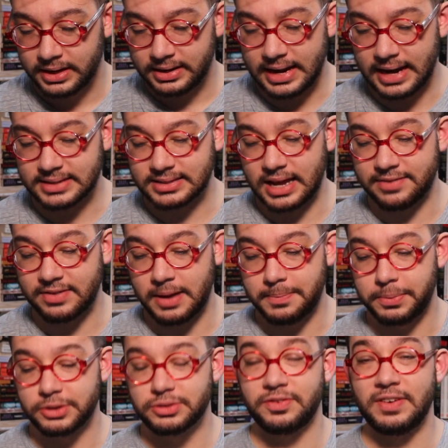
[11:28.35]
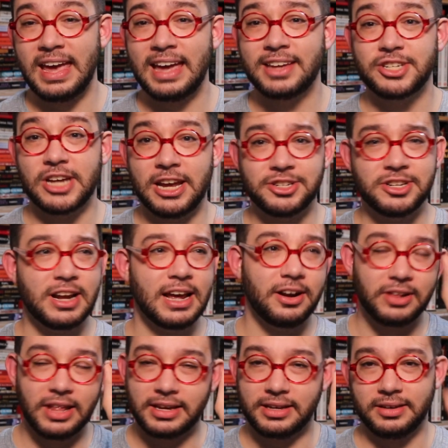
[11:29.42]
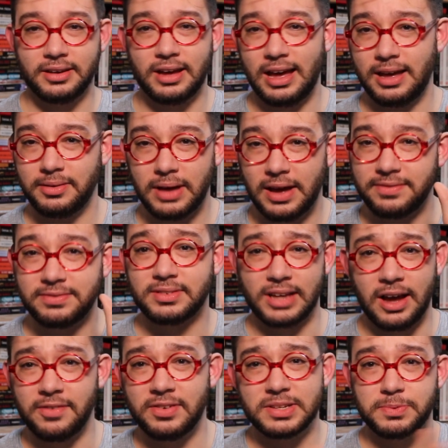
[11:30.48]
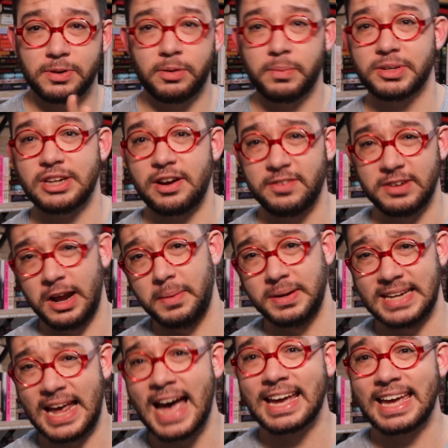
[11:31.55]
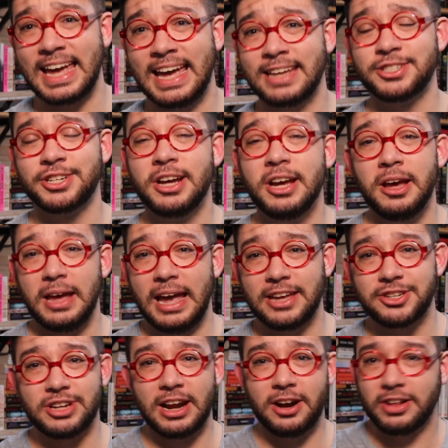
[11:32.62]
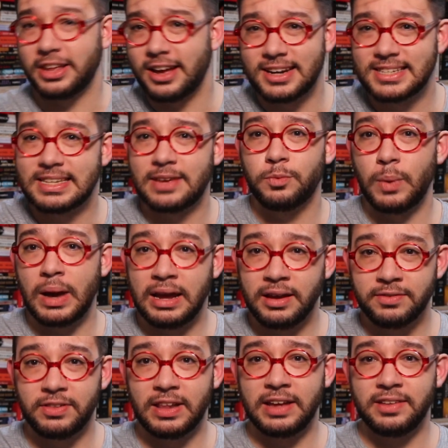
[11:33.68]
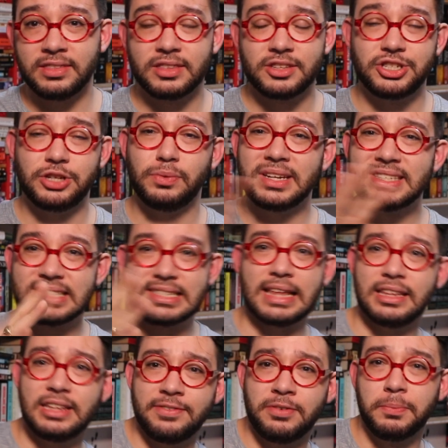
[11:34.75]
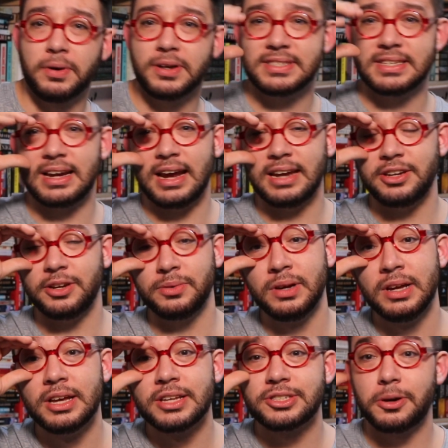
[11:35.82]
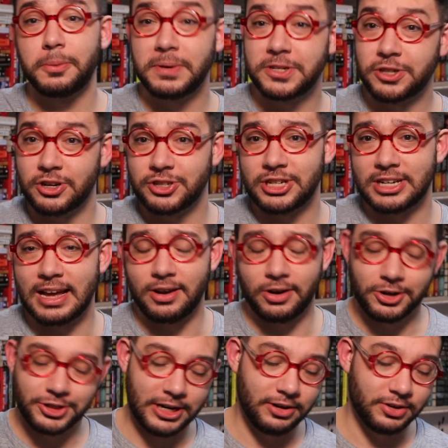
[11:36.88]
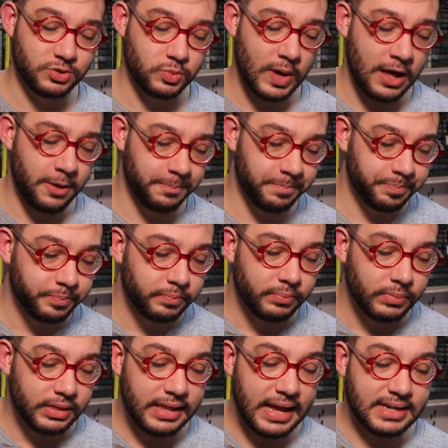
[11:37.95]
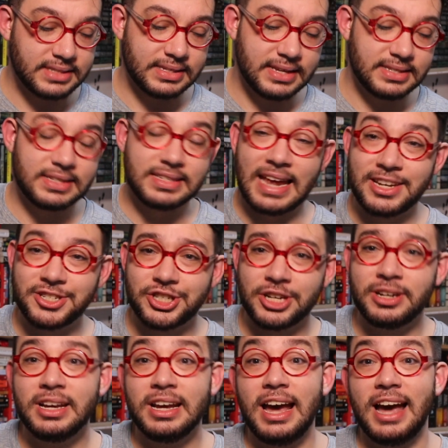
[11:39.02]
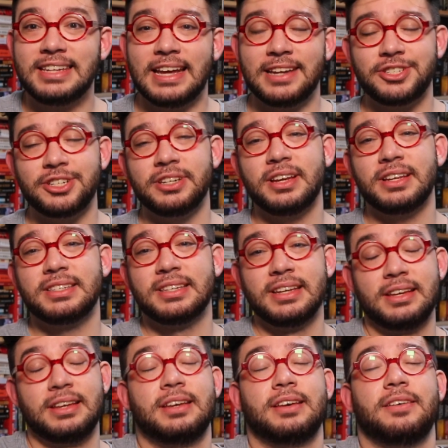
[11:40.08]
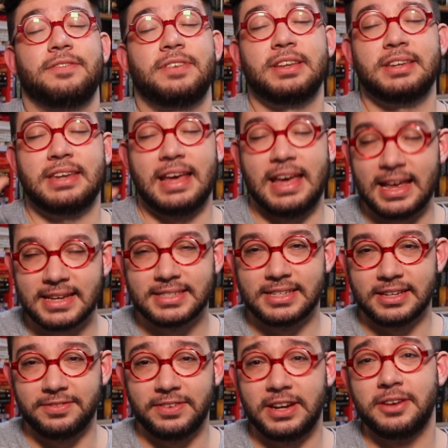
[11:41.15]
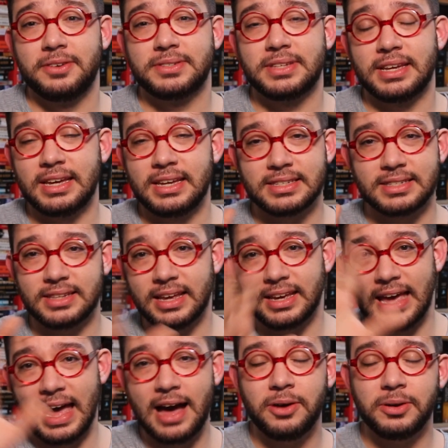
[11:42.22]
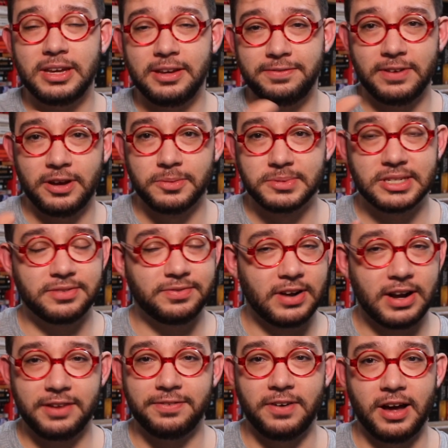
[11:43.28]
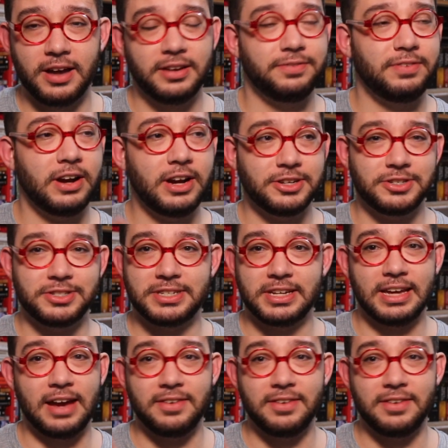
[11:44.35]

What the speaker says: Next, I've got books with Ange. Ange and I are like, I've covered this pretty much every time I tag Ange. Ange and I are like on the same wavelength. She reads slightly different books than I do, so be sure to check out her channel as well. Next is Attention. Attention does fantastic videos. Like how he films is very fun, very interesting.